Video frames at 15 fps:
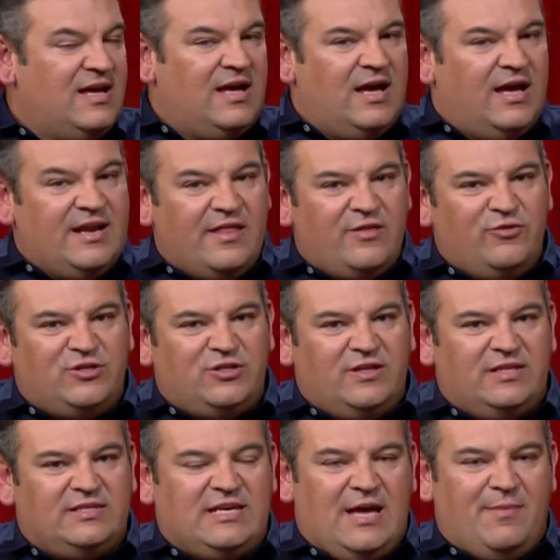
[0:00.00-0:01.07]
Another issue
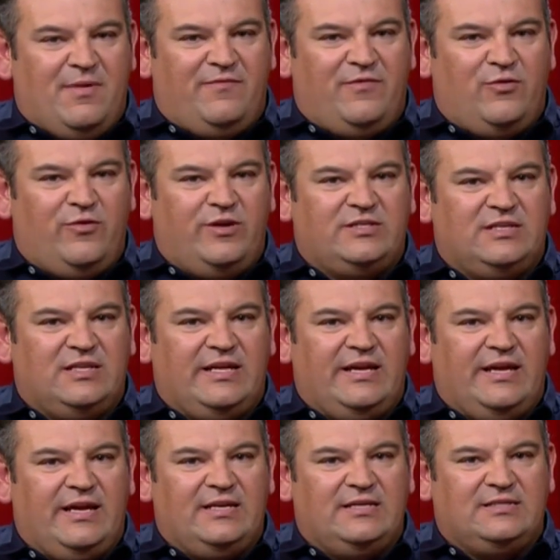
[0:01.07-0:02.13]
that's came up very
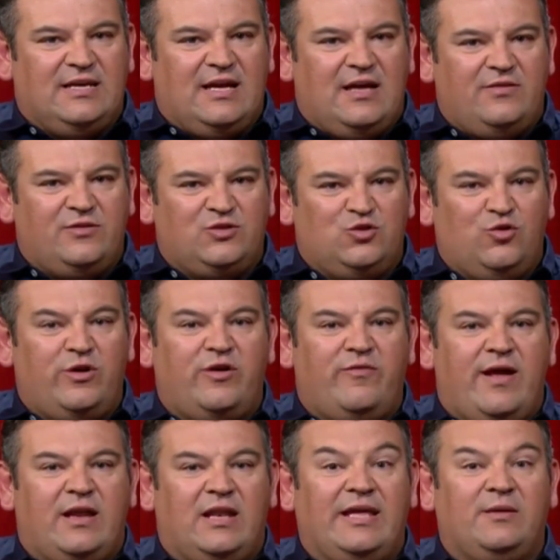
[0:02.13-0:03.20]
recently is the story
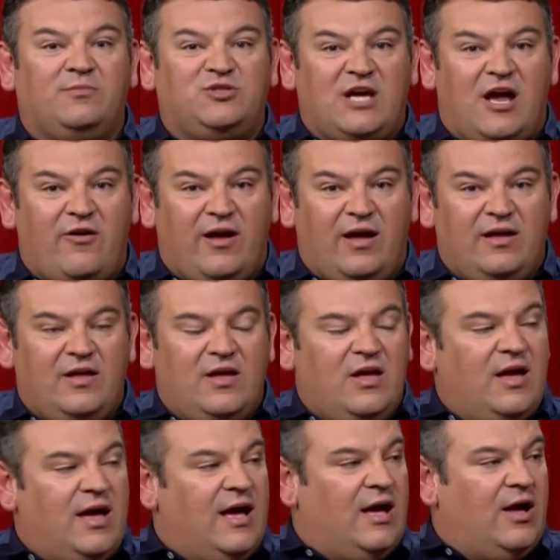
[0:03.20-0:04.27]
around Liam Jarrah,
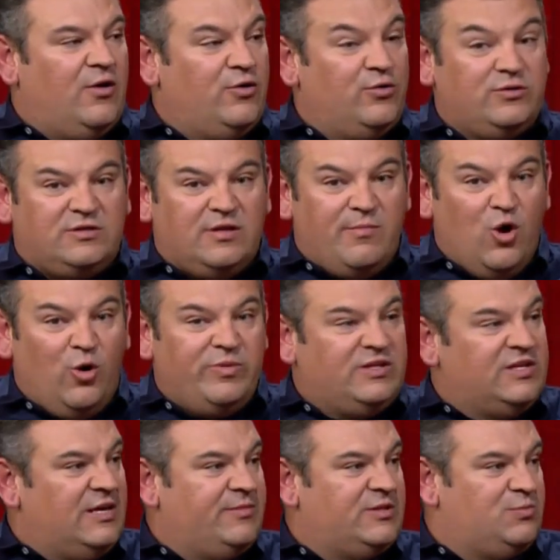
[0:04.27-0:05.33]
who's the Melbourne
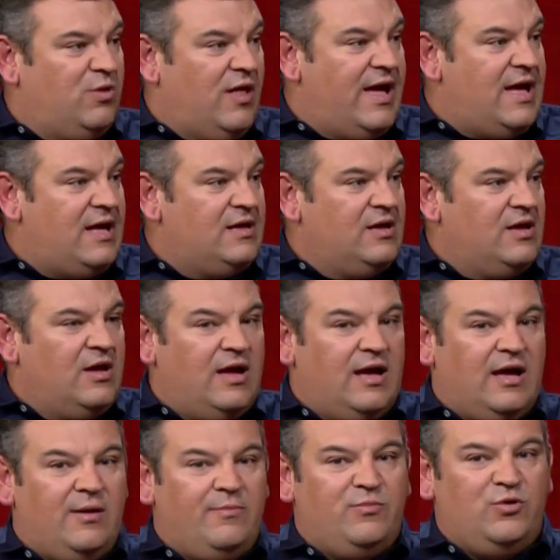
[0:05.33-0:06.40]
Demons player,
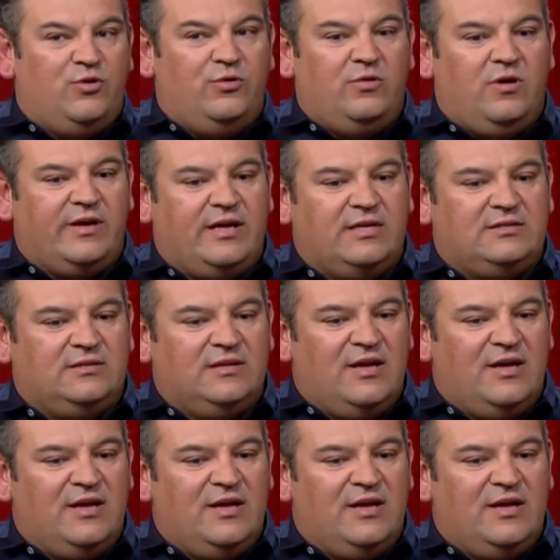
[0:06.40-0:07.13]
who I guess